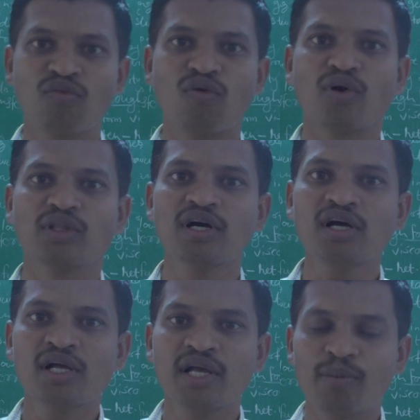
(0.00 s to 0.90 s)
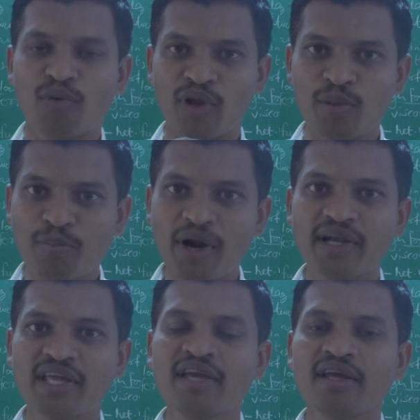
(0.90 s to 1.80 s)
for
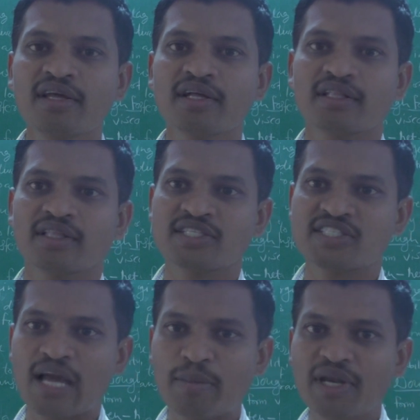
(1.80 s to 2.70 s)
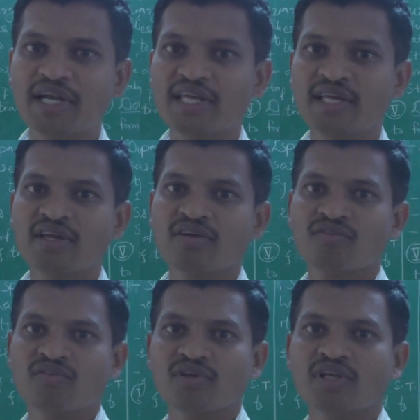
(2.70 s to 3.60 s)
imparting the
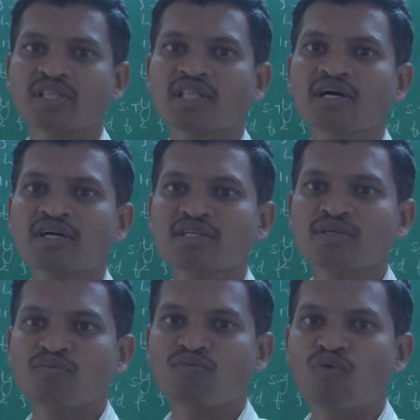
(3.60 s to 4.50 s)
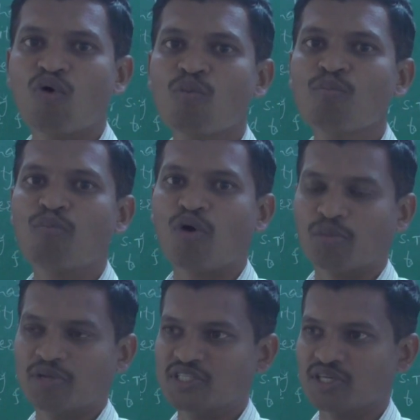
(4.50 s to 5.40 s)
stability in the foam
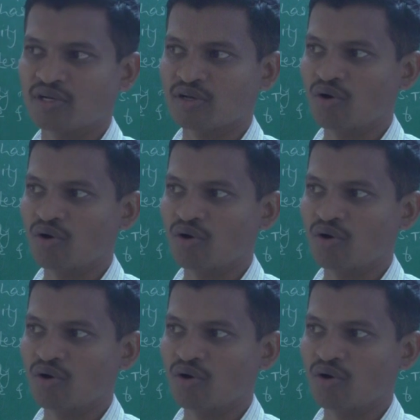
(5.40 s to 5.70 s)
formation